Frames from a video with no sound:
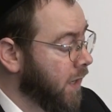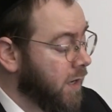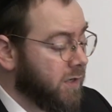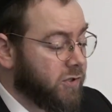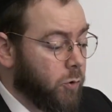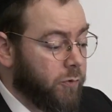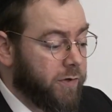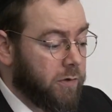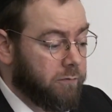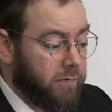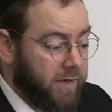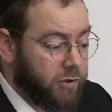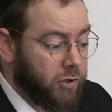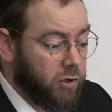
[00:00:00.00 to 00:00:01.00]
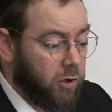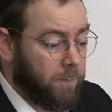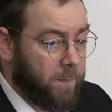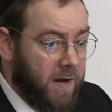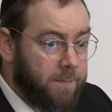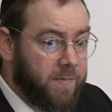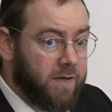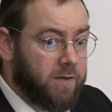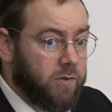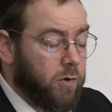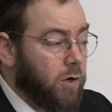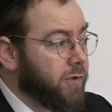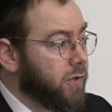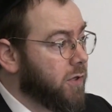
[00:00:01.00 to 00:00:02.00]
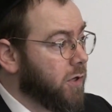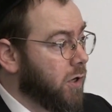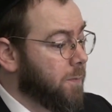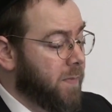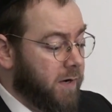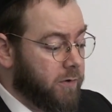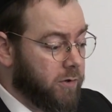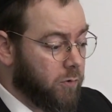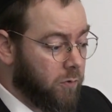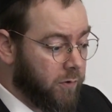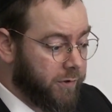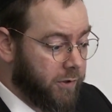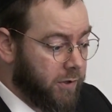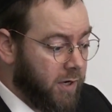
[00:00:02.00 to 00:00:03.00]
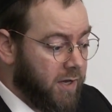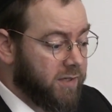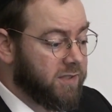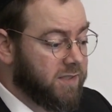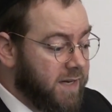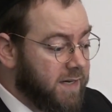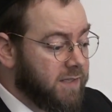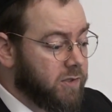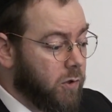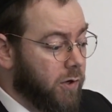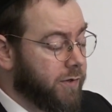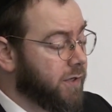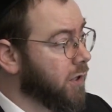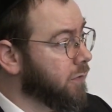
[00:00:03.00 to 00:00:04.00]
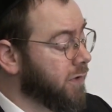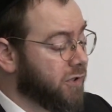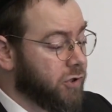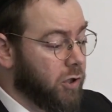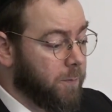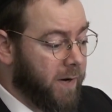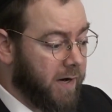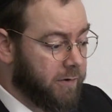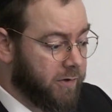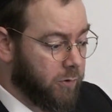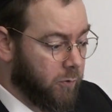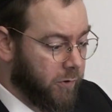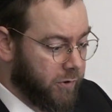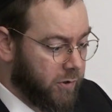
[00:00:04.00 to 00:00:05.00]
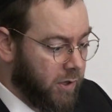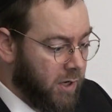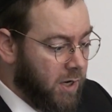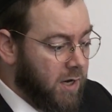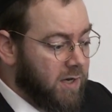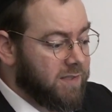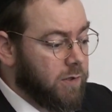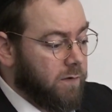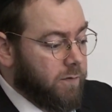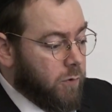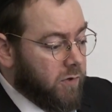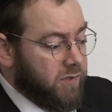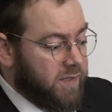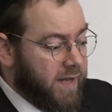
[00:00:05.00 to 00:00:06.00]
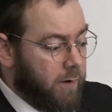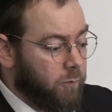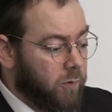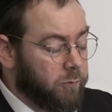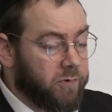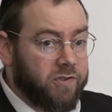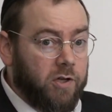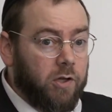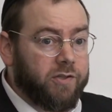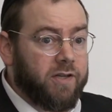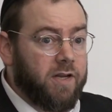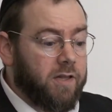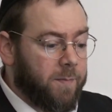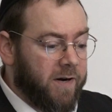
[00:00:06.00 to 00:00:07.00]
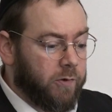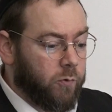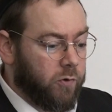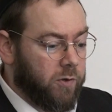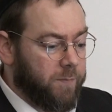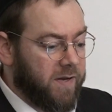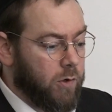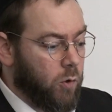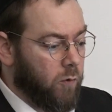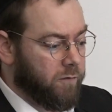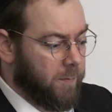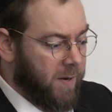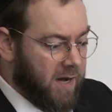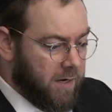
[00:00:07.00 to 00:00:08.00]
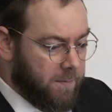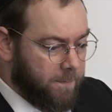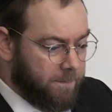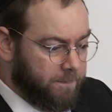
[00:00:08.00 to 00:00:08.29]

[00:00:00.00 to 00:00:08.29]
So the original payment on the parent order stays on the original parent order. So of course that will result in the parent order being overpaid.